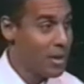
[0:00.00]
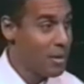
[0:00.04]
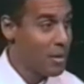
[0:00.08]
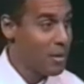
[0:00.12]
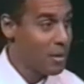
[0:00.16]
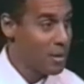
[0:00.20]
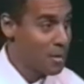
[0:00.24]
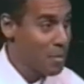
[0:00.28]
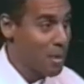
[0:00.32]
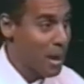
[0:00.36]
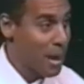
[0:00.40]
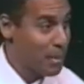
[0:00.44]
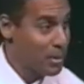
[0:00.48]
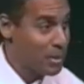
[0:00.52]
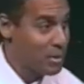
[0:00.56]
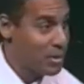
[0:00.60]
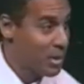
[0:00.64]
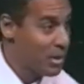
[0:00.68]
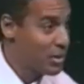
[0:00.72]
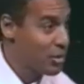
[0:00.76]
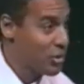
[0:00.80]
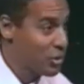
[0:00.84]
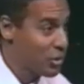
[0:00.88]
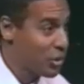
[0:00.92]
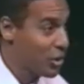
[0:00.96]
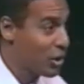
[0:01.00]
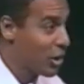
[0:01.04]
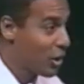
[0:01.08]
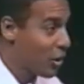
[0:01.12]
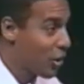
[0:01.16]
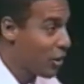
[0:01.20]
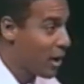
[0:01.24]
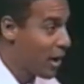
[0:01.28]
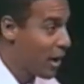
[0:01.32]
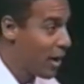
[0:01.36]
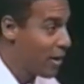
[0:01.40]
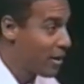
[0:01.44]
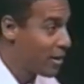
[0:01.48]
the Bible says that you're going to
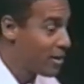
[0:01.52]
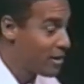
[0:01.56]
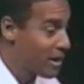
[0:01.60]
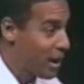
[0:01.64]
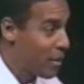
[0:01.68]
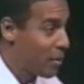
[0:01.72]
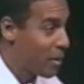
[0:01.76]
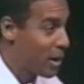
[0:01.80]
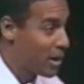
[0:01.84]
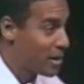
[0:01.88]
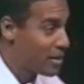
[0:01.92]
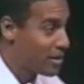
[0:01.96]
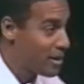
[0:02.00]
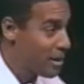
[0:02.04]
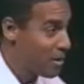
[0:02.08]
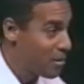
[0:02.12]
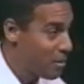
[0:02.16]
go to hell. Is that what I said?